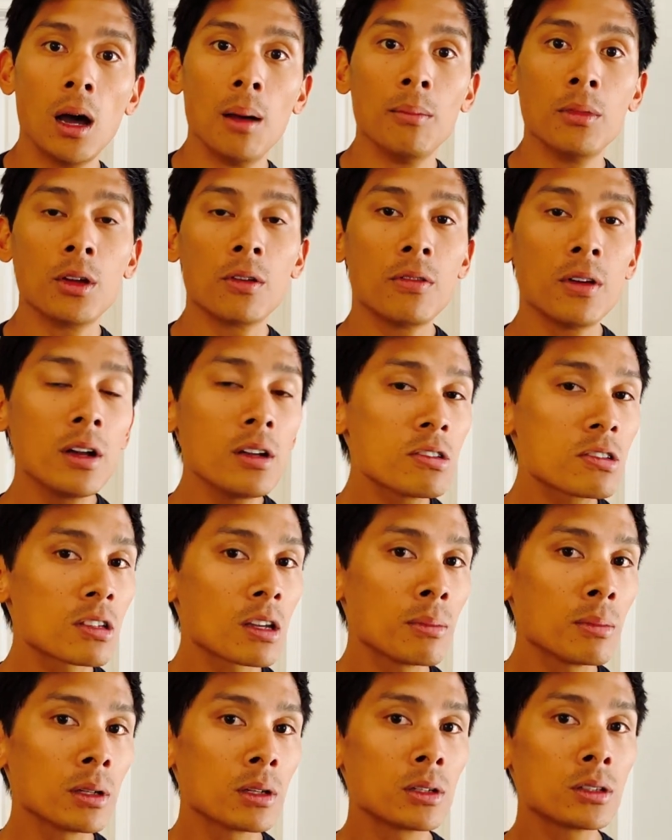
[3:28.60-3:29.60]
They're very
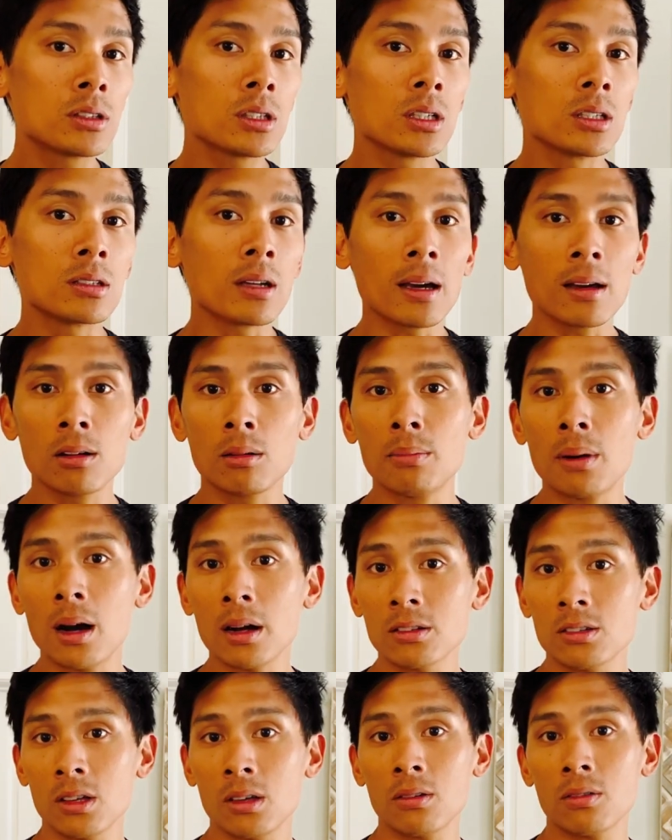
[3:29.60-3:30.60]
similar to Title
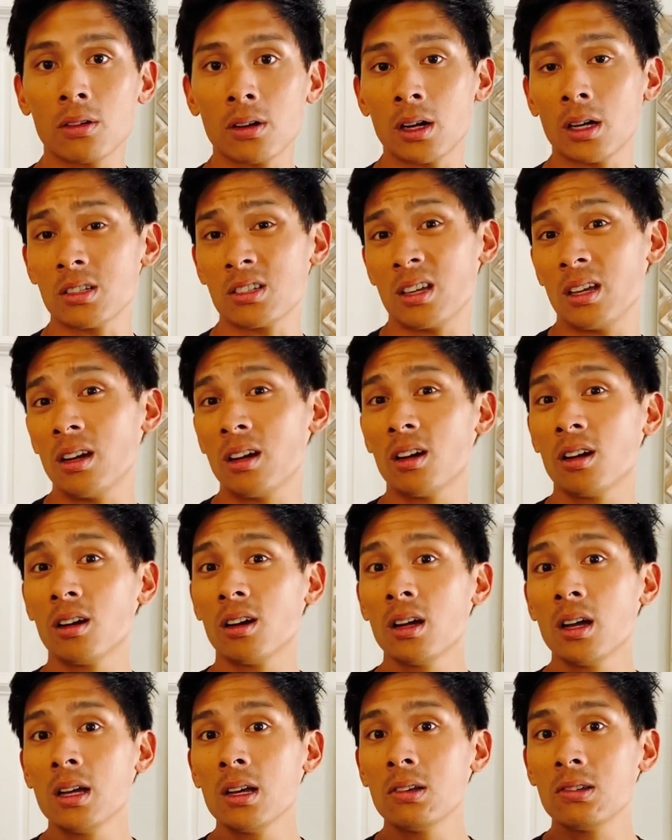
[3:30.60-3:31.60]
Boxing for us
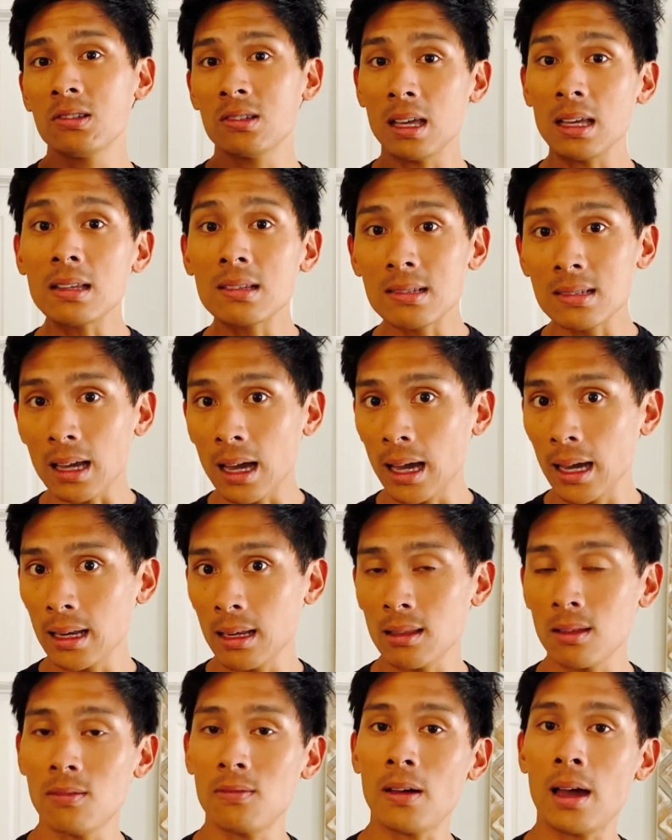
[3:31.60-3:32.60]
here stateside,
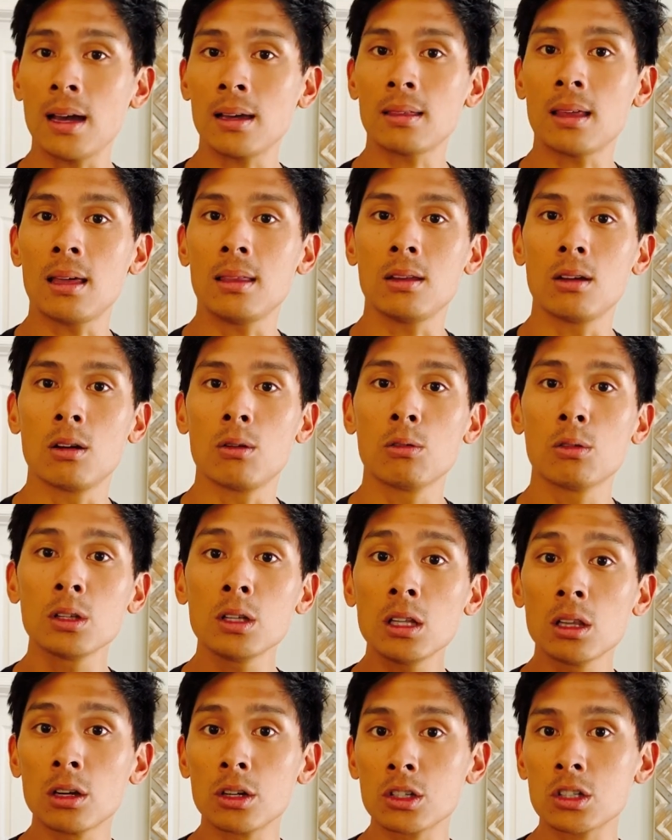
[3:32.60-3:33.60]
in the fact that they're a really
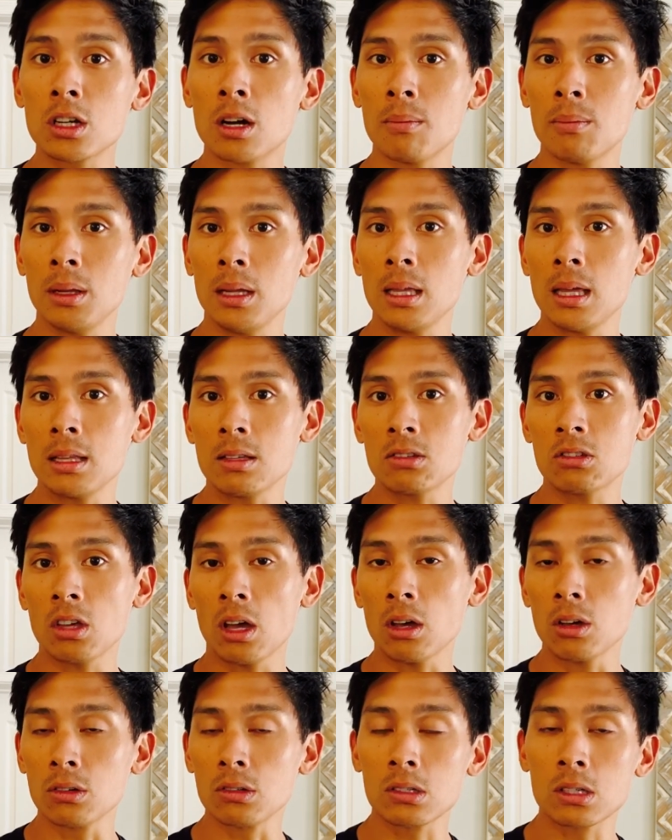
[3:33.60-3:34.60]
large company that
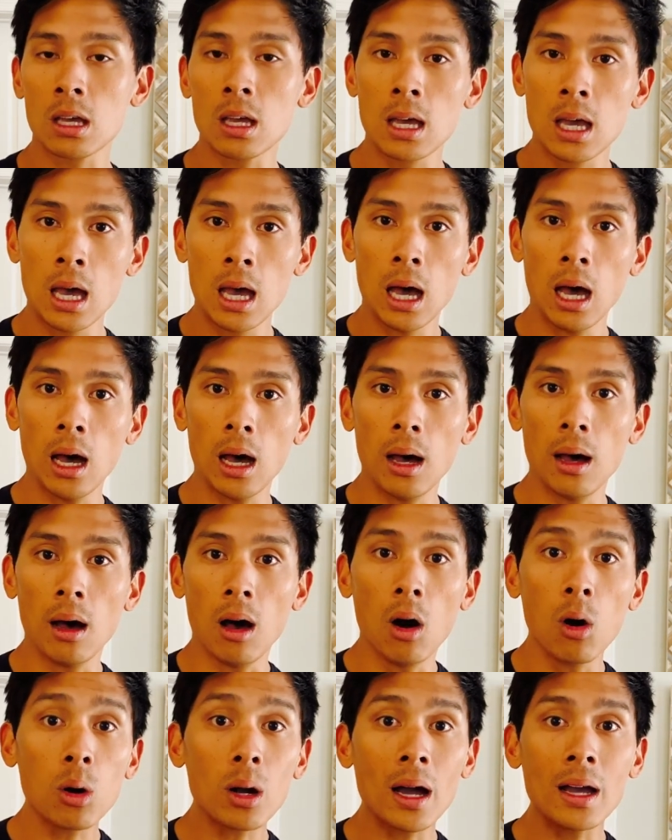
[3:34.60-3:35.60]
sells
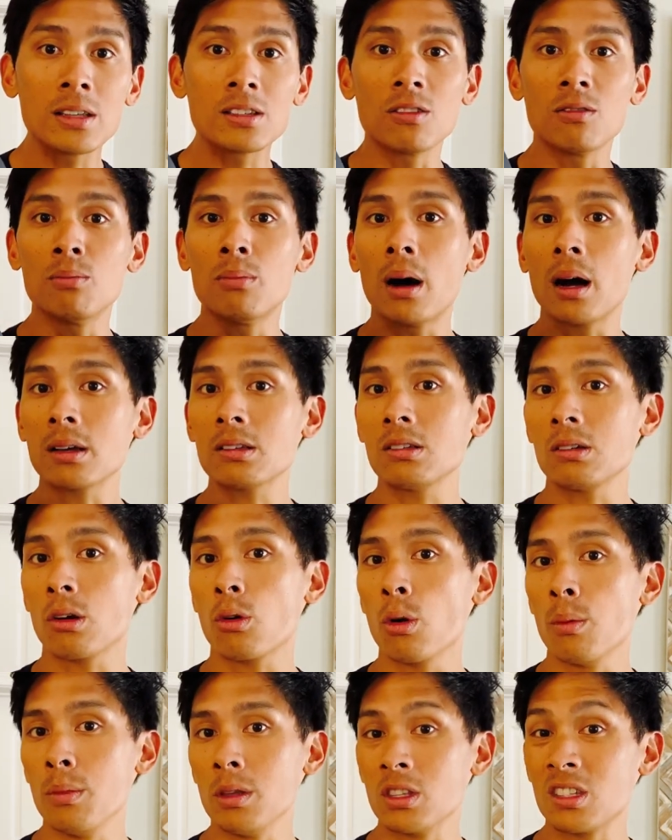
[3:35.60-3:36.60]
all kinds of boxing
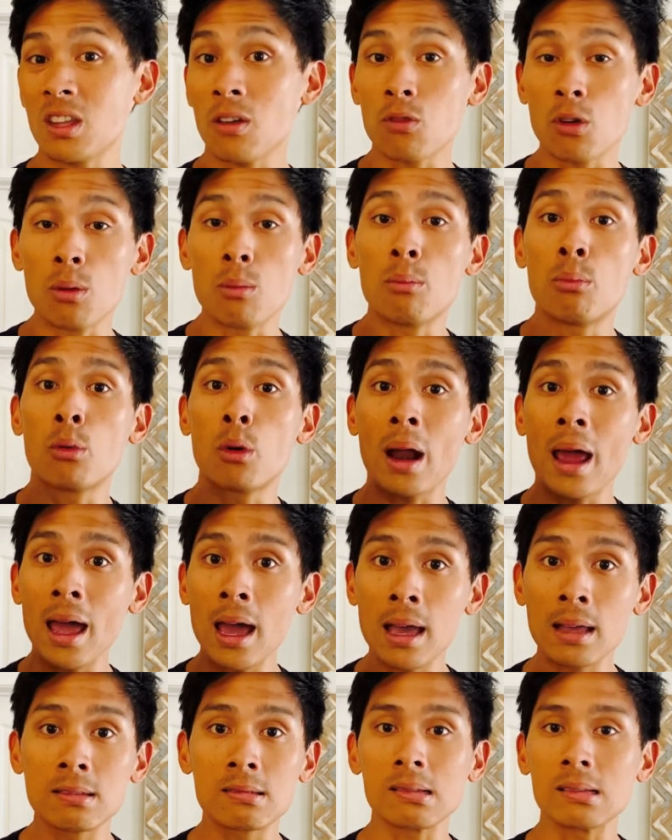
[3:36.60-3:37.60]
equipment, different
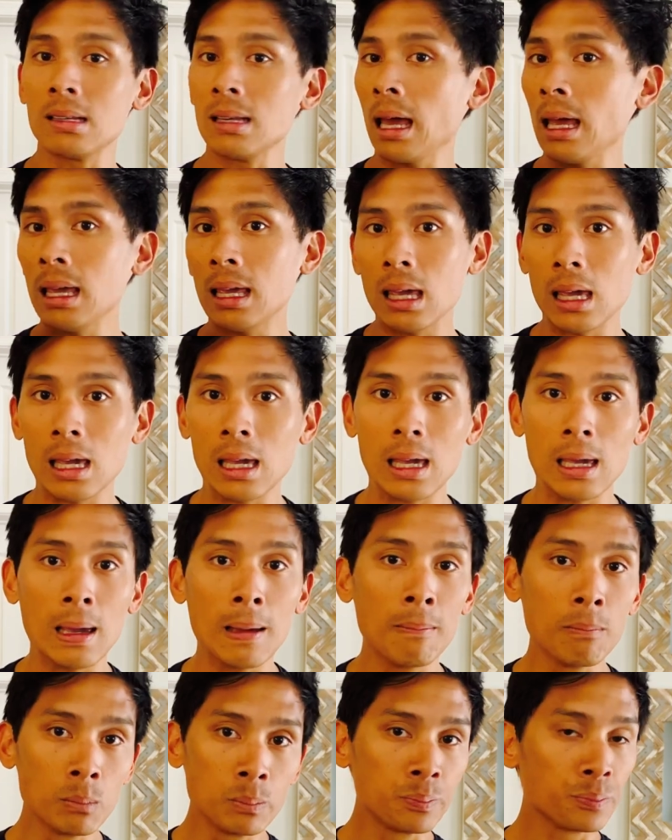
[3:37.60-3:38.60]
brands,
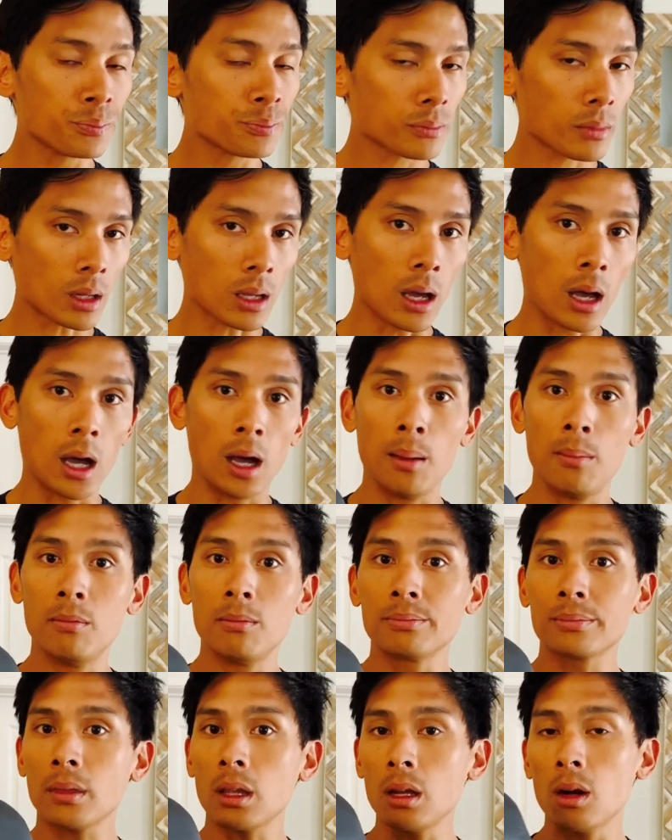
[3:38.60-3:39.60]
Nike, you
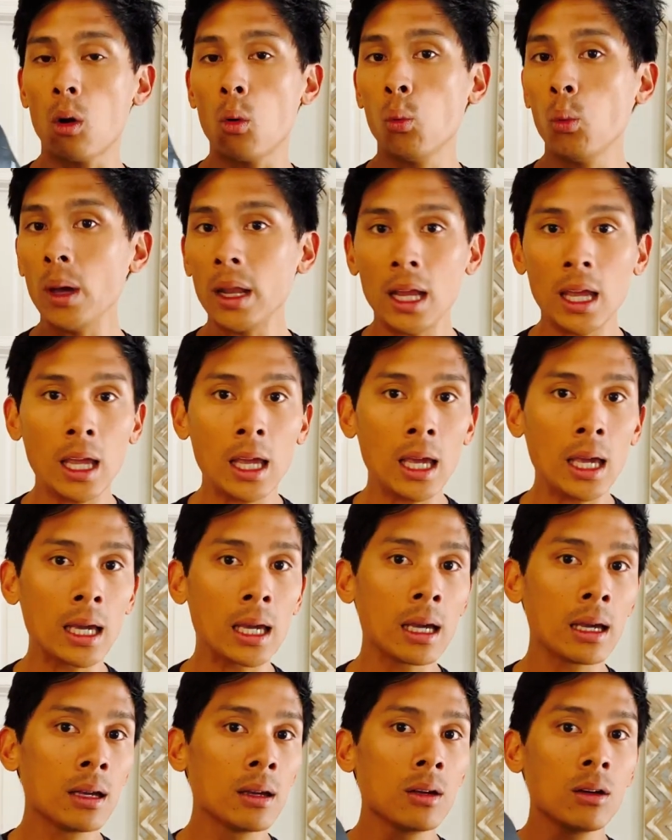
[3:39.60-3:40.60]
know,
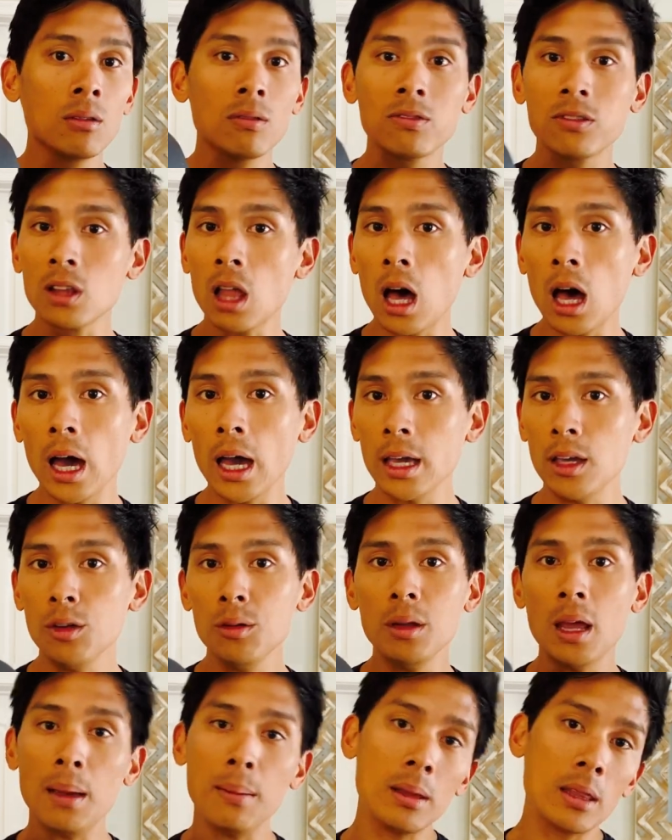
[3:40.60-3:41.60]
Winning, Fly, you
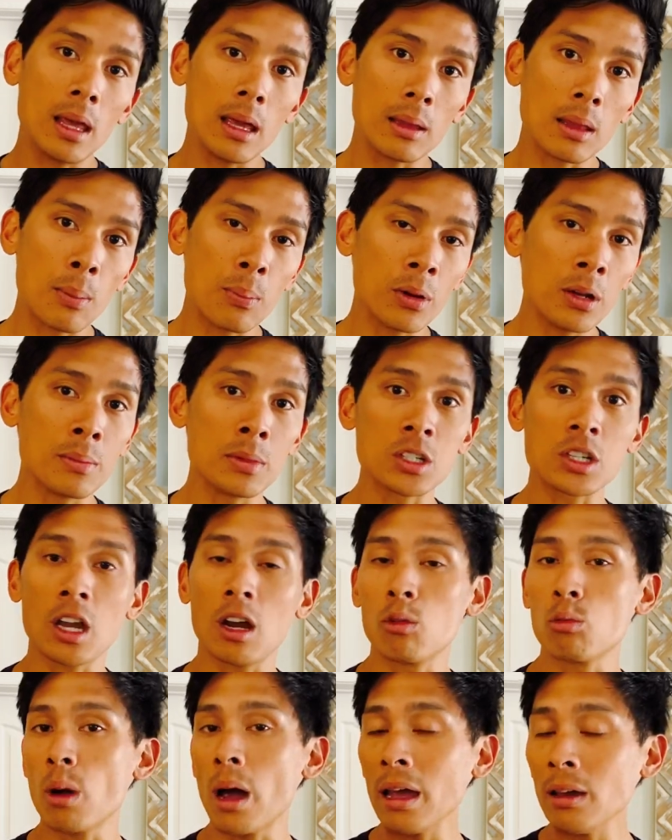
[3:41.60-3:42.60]
name it, they pretty much care,
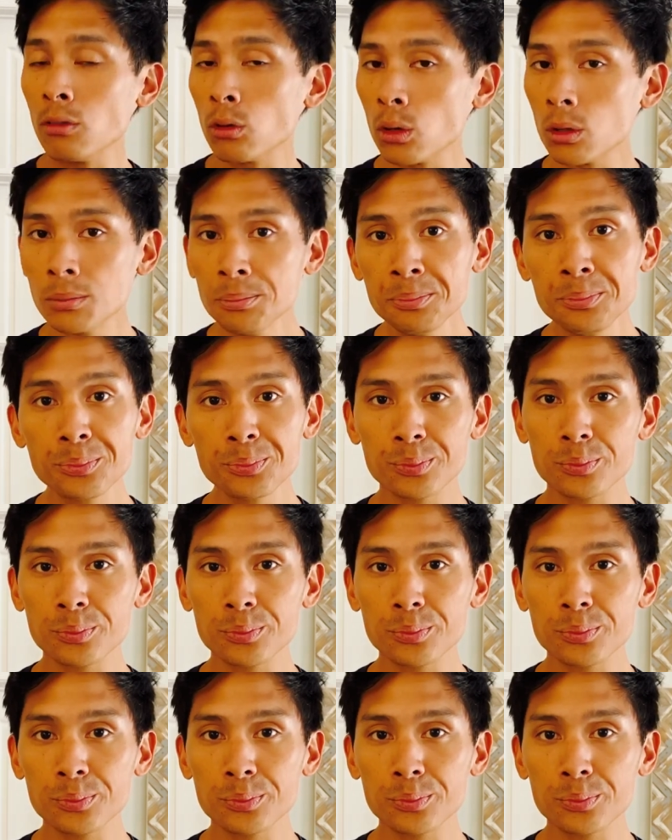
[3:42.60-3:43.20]
Rival.